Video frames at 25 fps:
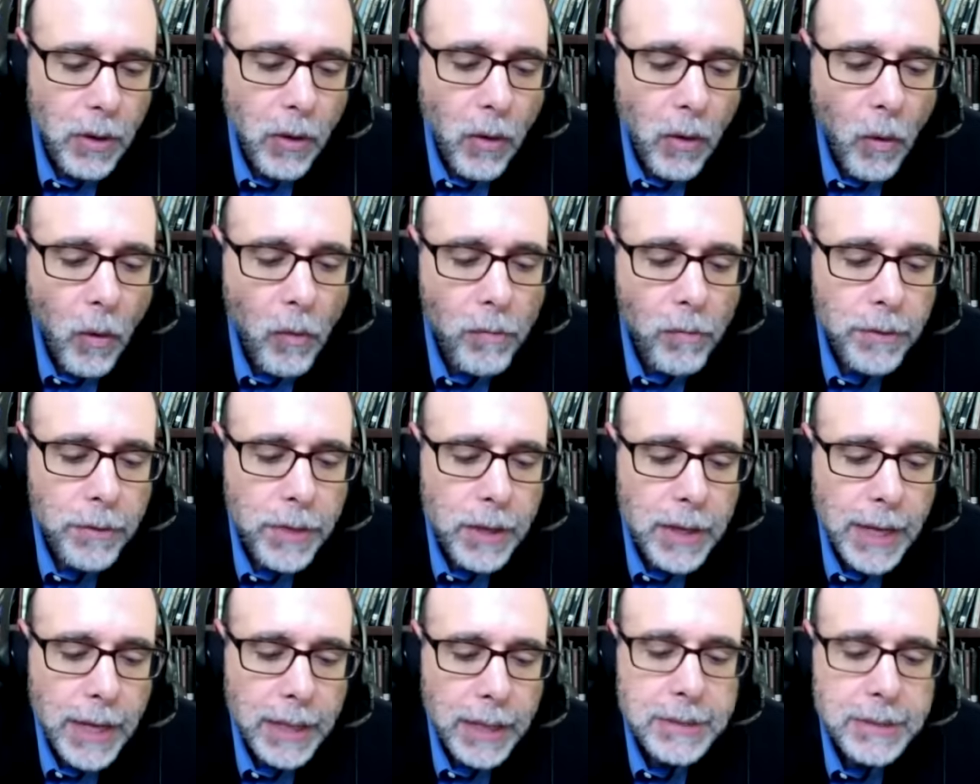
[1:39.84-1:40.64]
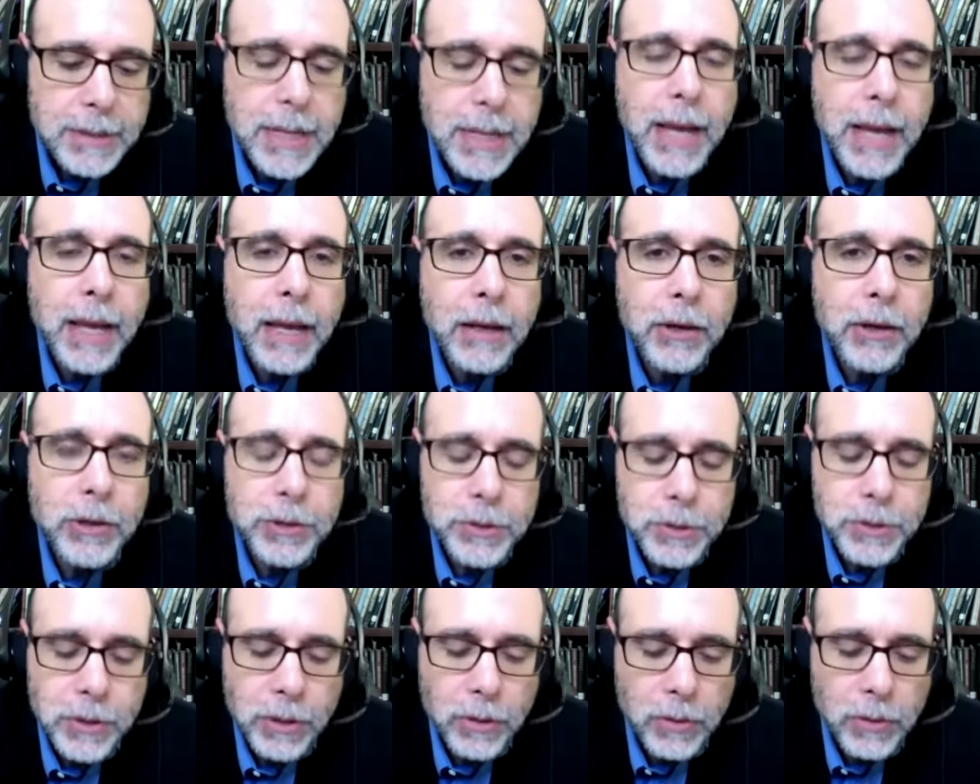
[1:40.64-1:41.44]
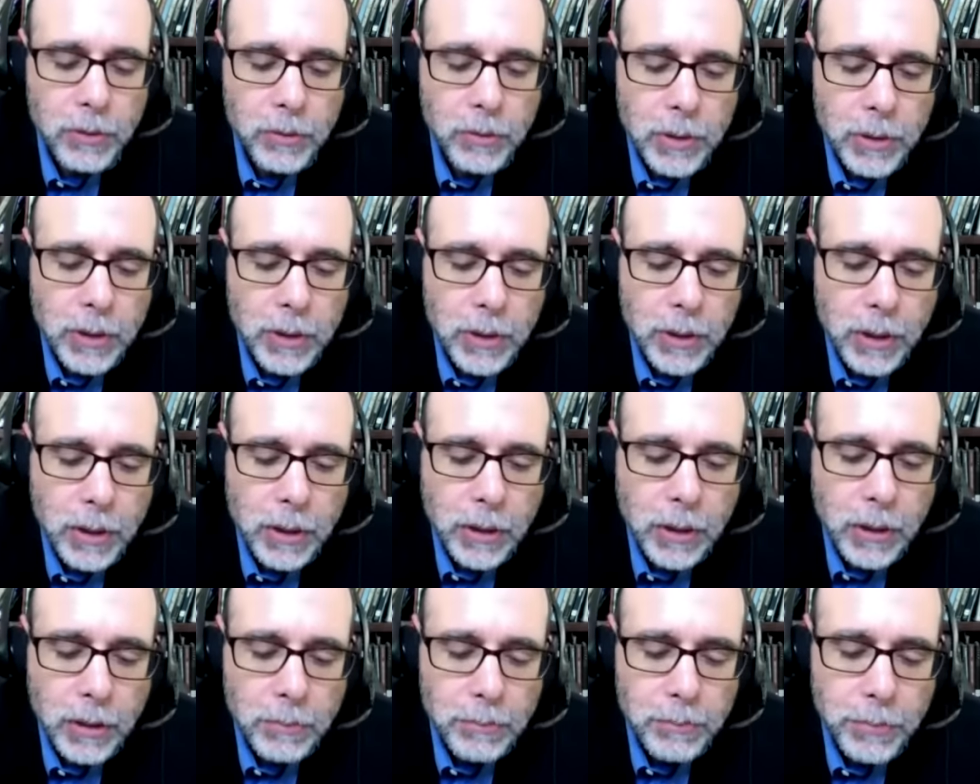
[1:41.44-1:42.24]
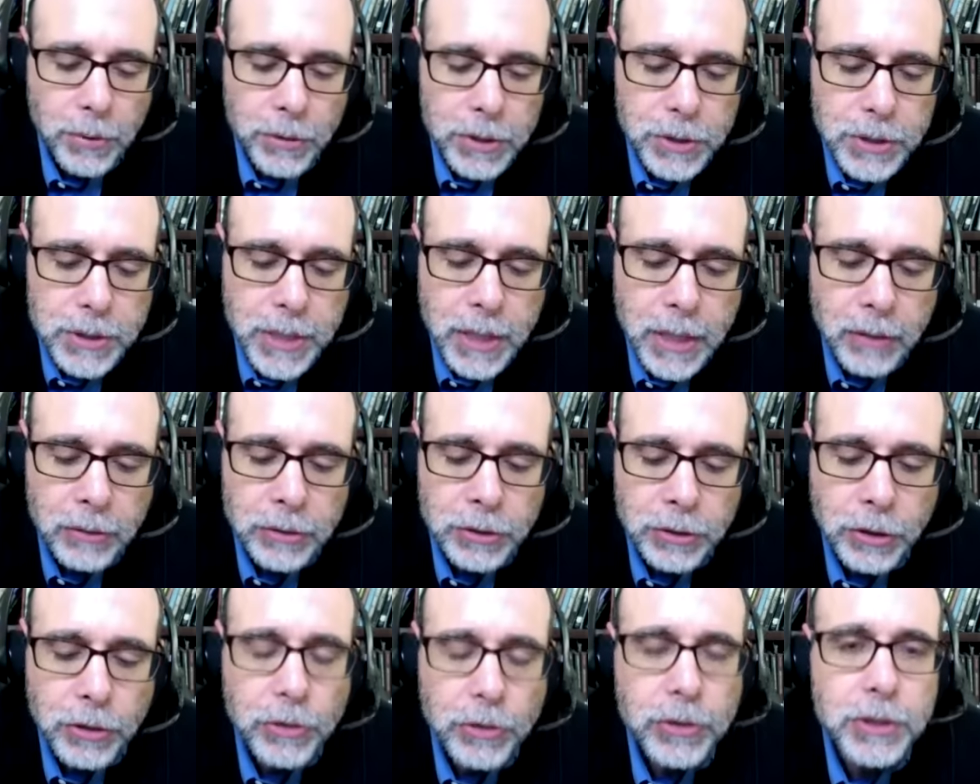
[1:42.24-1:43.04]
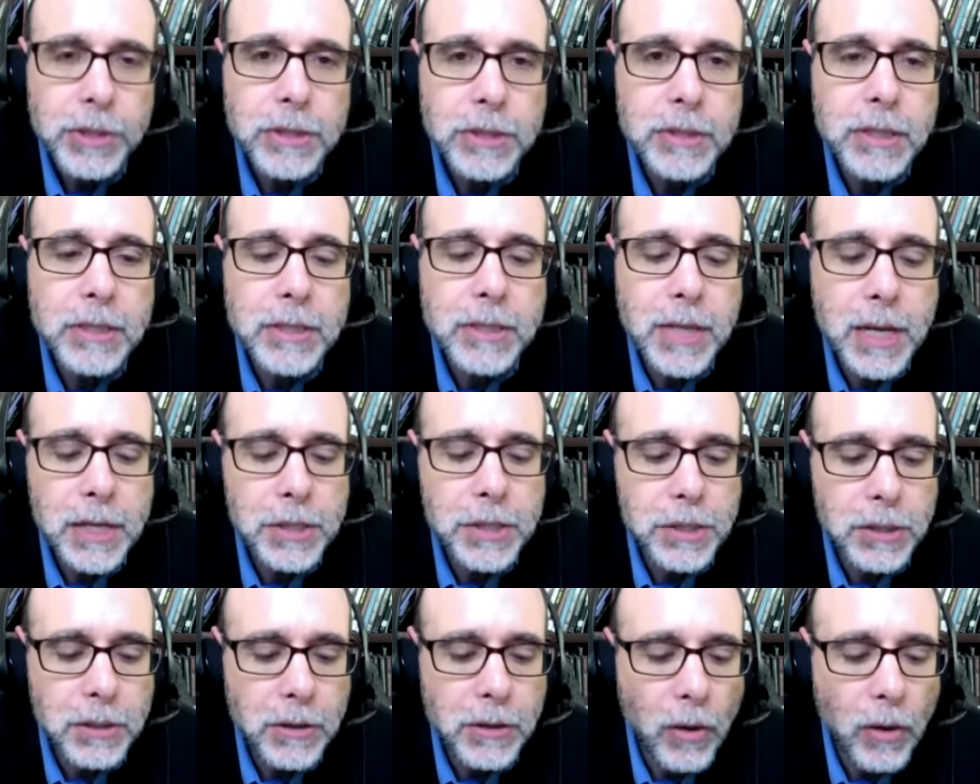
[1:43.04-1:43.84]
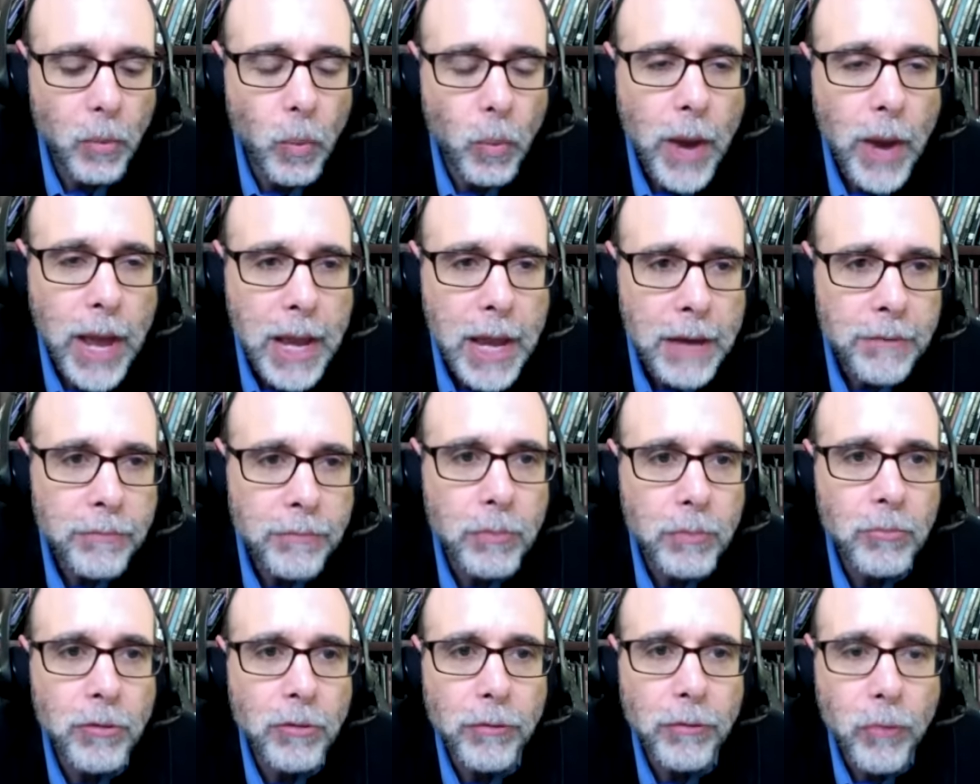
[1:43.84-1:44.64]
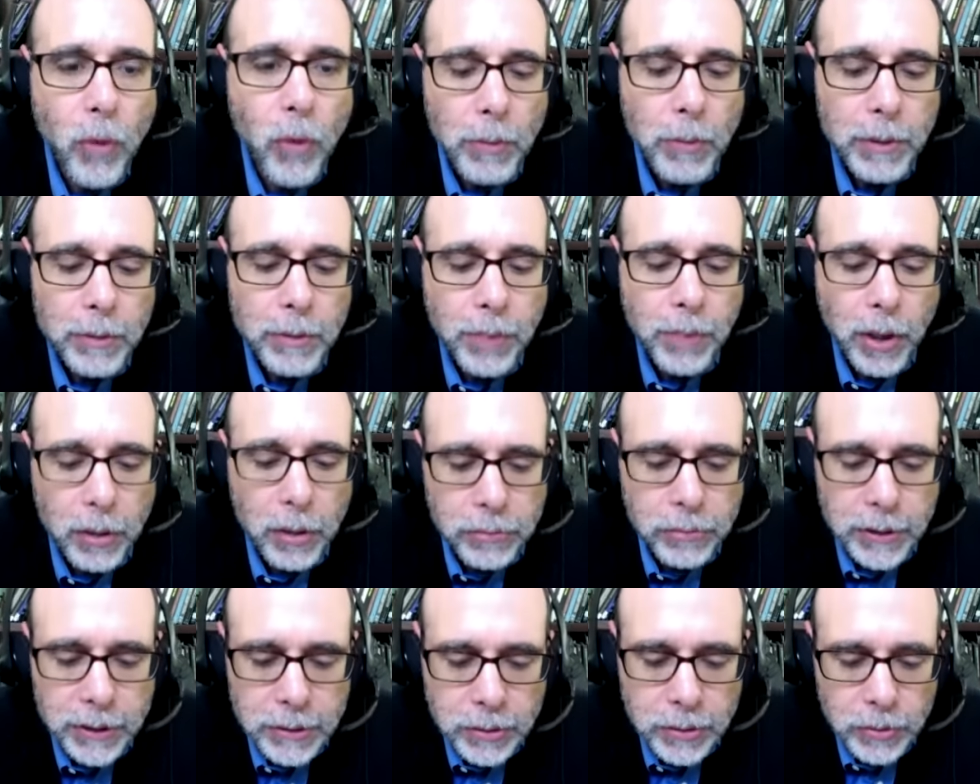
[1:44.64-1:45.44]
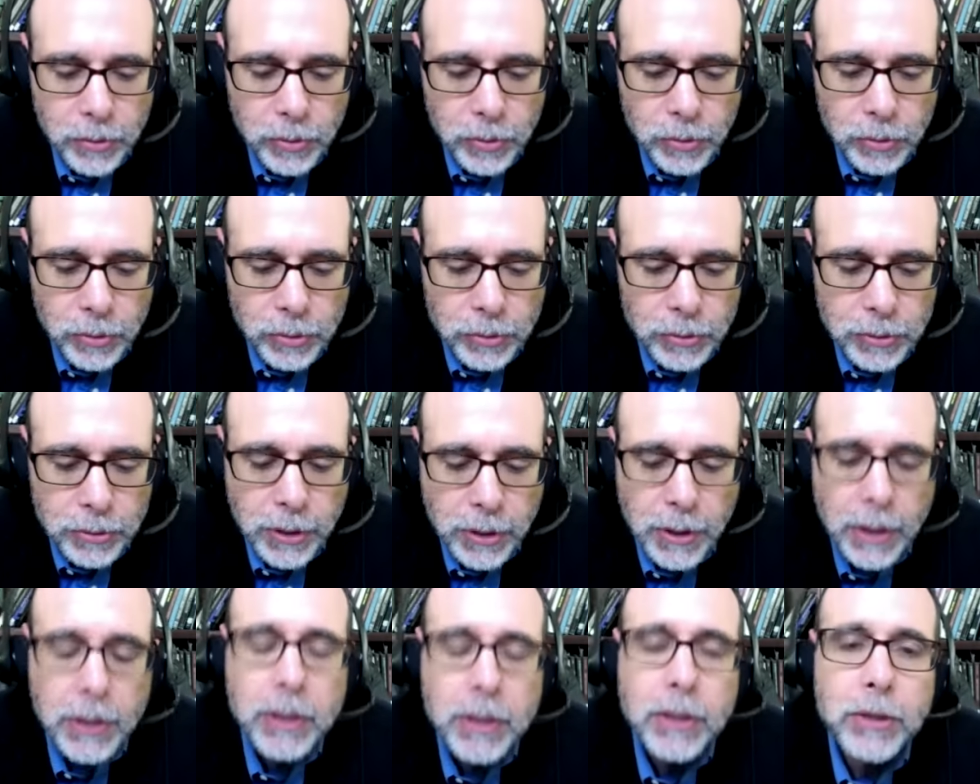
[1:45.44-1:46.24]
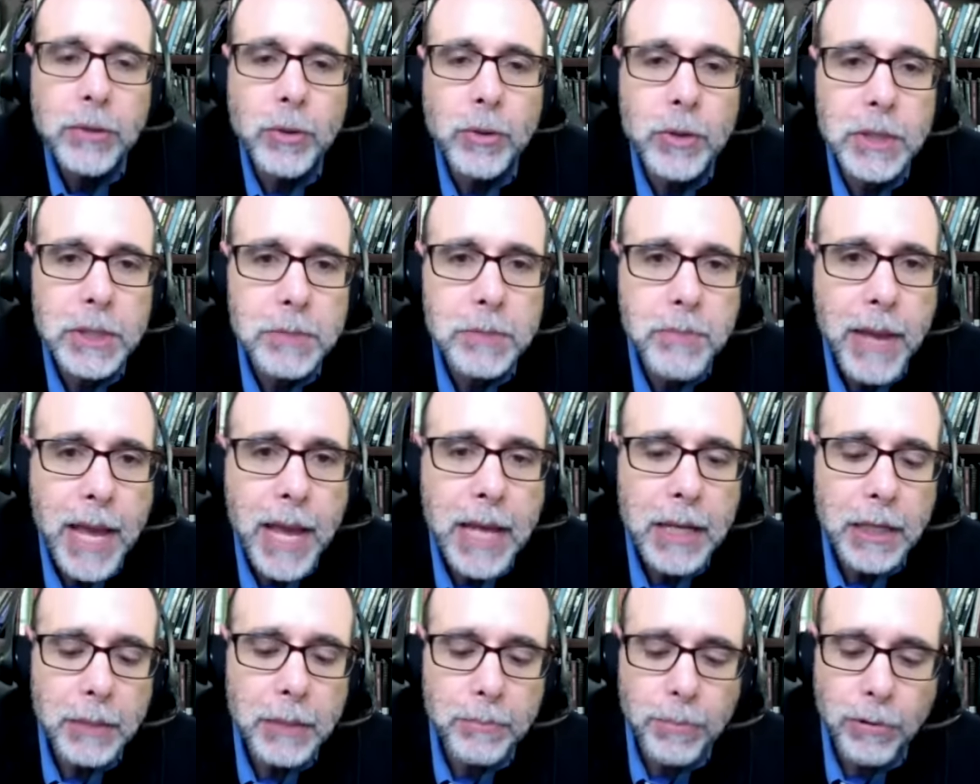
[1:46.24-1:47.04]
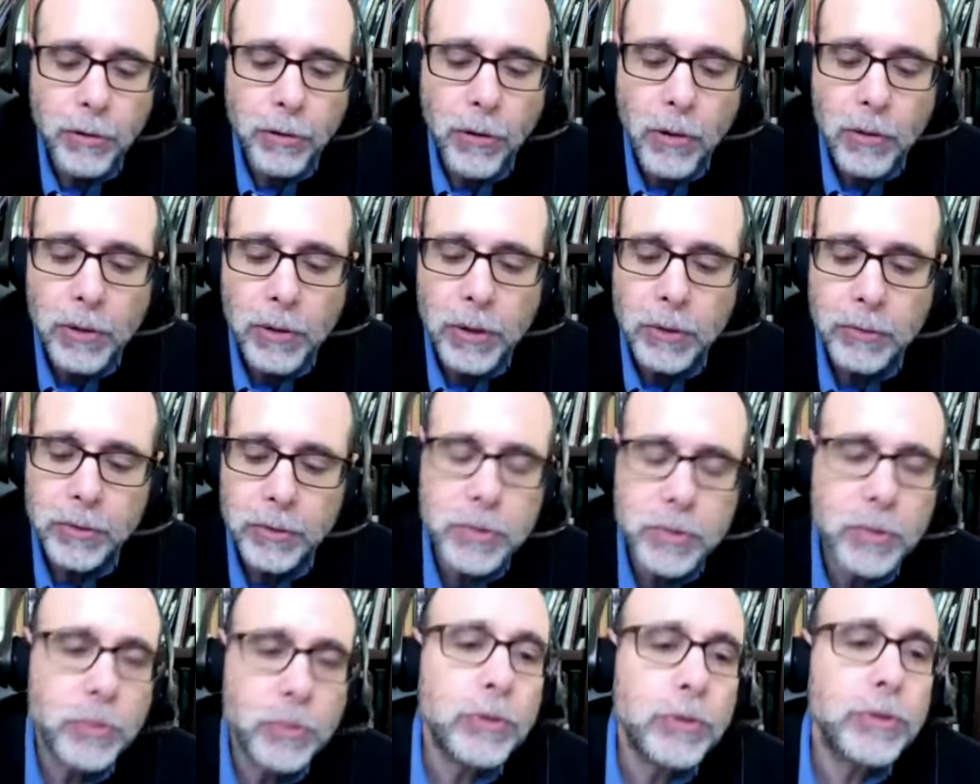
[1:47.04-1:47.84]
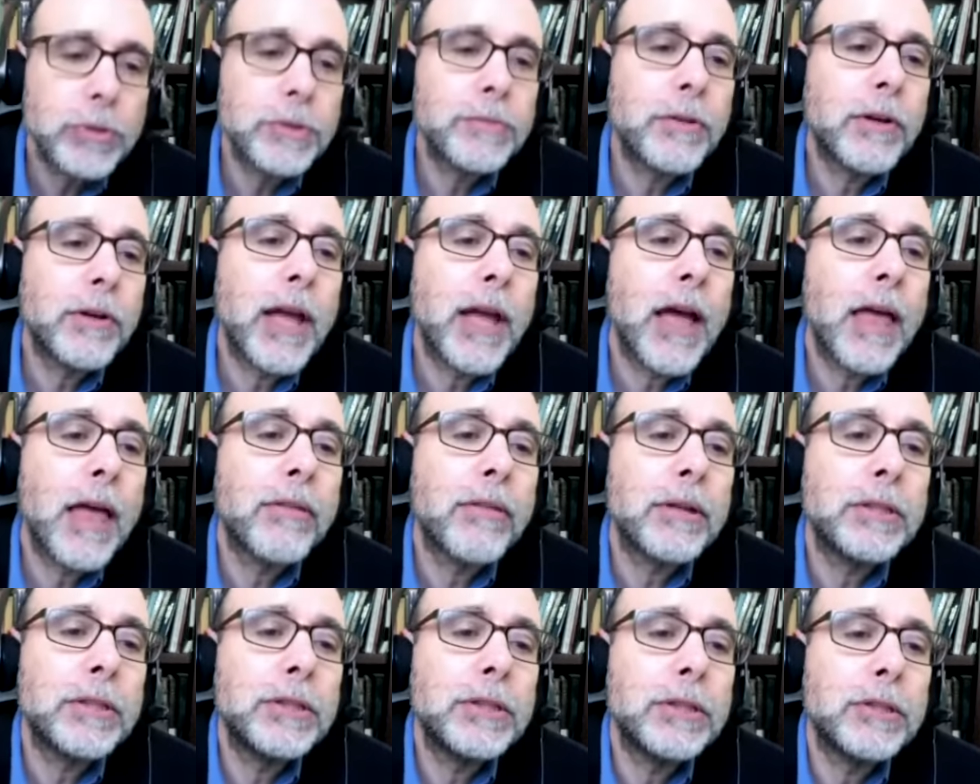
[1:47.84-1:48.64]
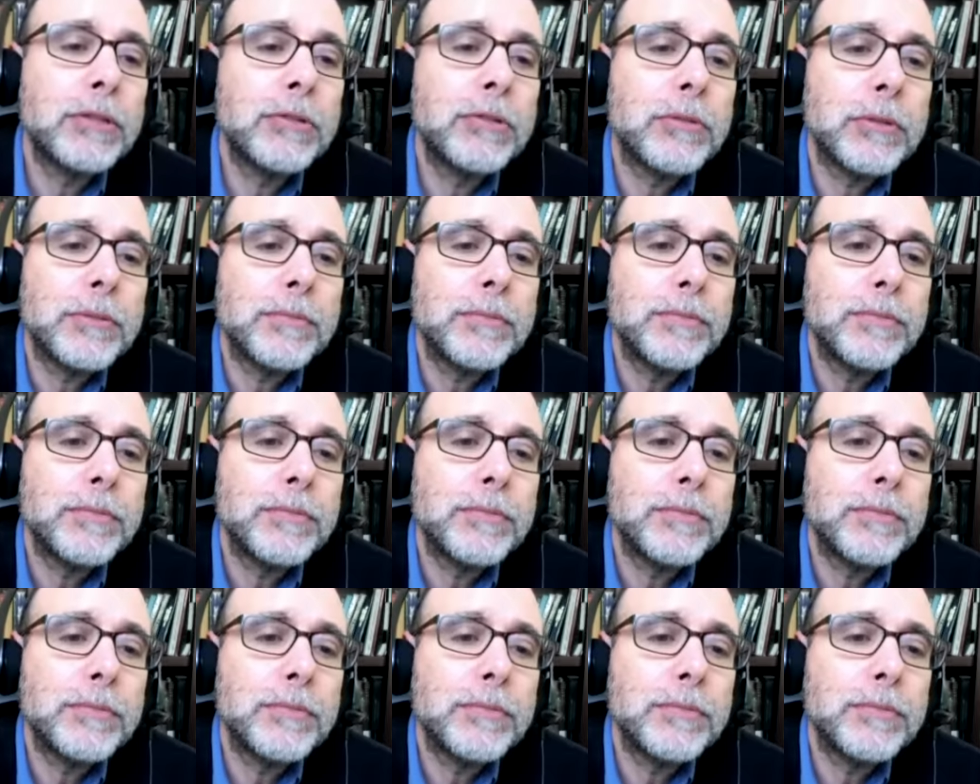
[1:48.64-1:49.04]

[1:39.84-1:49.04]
Over the next decade or so, Purcell turned his attention away from reforming public schools to expanding parochial schools for Catholic children.